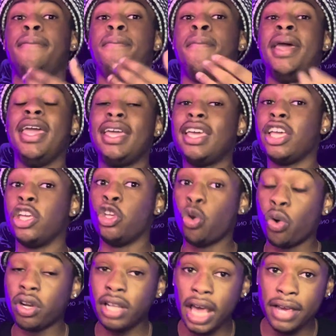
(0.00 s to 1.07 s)
make it
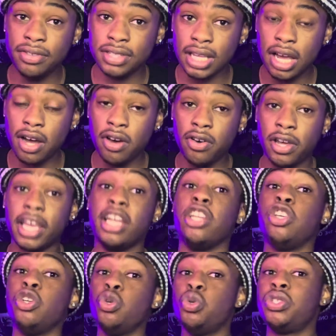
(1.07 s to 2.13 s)
your lifestyle and
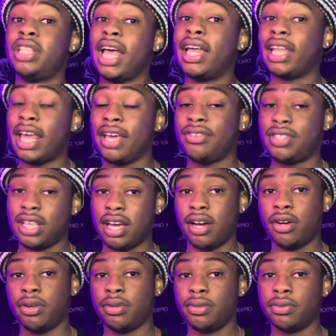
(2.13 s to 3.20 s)
use that
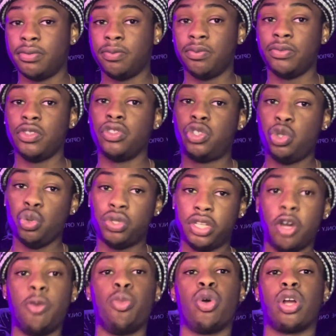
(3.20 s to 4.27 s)
lifestyle to
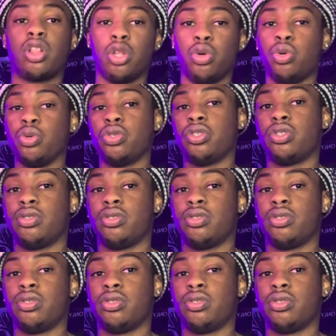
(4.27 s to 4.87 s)
sell more clothes.